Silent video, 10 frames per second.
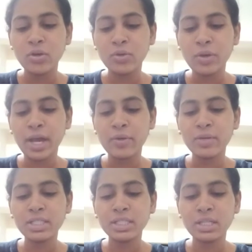To have
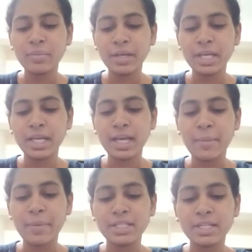decision making
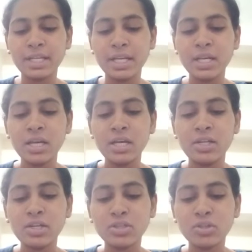capacity
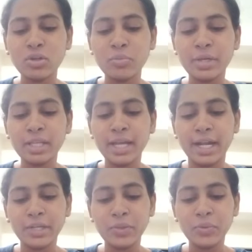does not mean
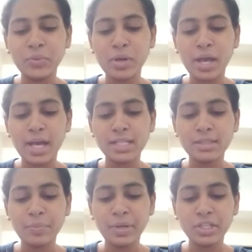that you, as
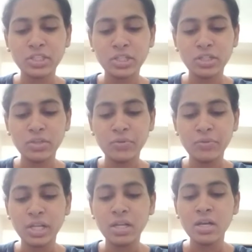the patient,
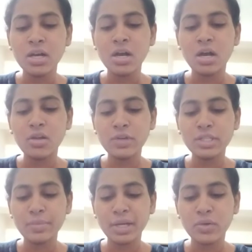will
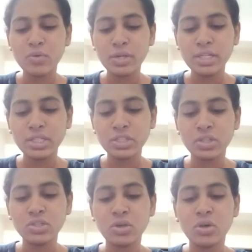always make good
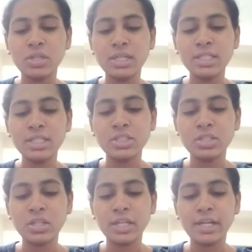decisions or the
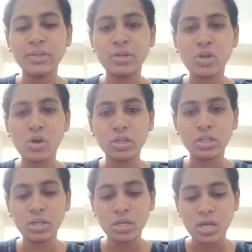decision that your
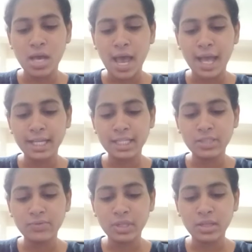doctor
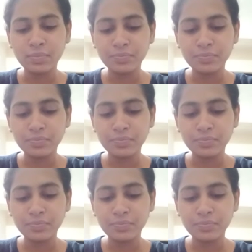agrees with.